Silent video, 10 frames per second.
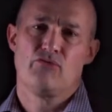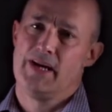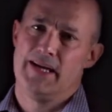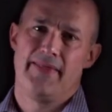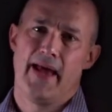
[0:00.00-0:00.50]

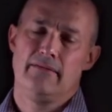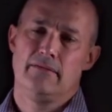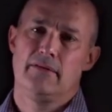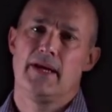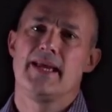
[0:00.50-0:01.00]
really then
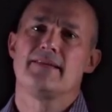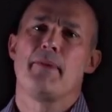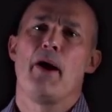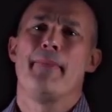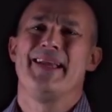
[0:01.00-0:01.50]
is
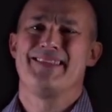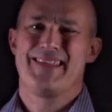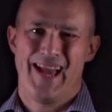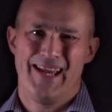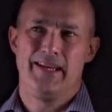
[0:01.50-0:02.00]
about
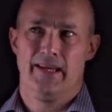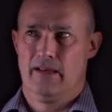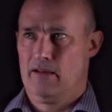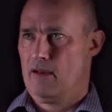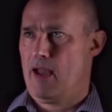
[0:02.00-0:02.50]
maintaining
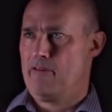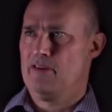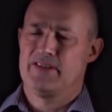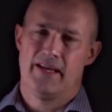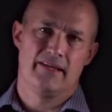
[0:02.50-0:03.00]
our
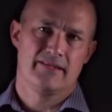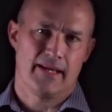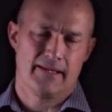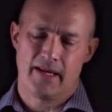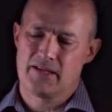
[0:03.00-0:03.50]
intended
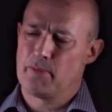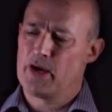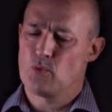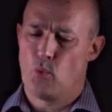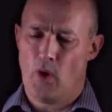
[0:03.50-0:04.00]
state
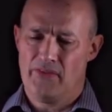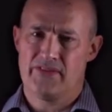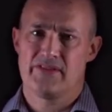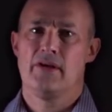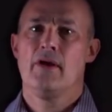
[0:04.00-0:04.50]
database
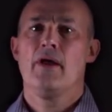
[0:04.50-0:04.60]
once